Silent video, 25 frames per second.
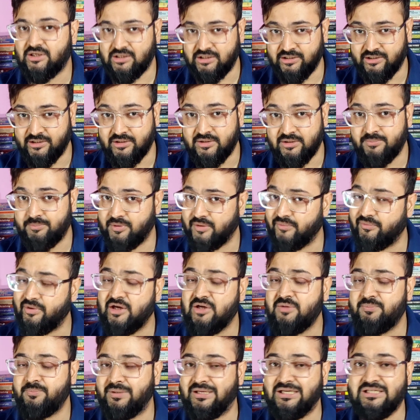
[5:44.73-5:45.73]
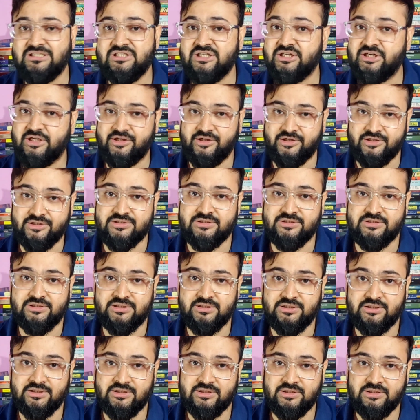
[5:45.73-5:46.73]
earlier provide PhD degrees.
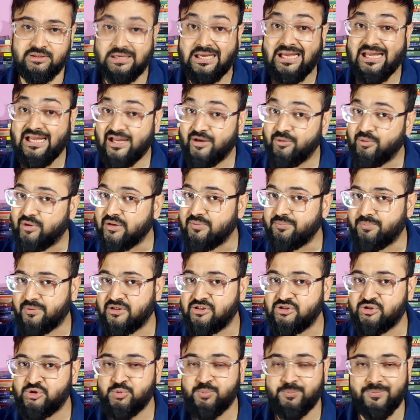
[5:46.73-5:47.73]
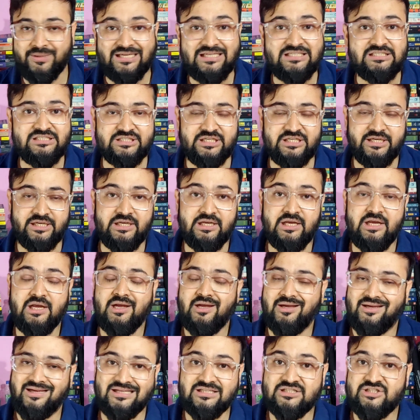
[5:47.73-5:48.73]
You can pursue PhD
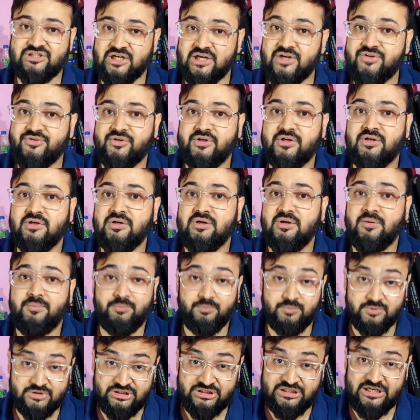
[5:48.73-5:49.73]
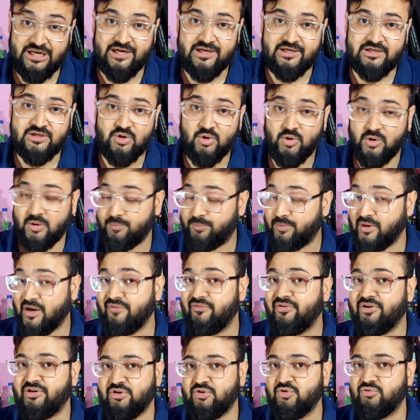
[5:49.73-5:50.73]
in central, state, or
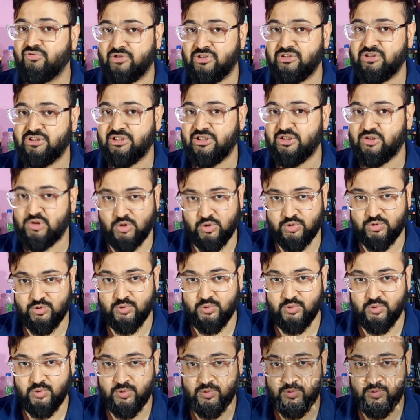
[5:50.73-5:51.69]
private universities also.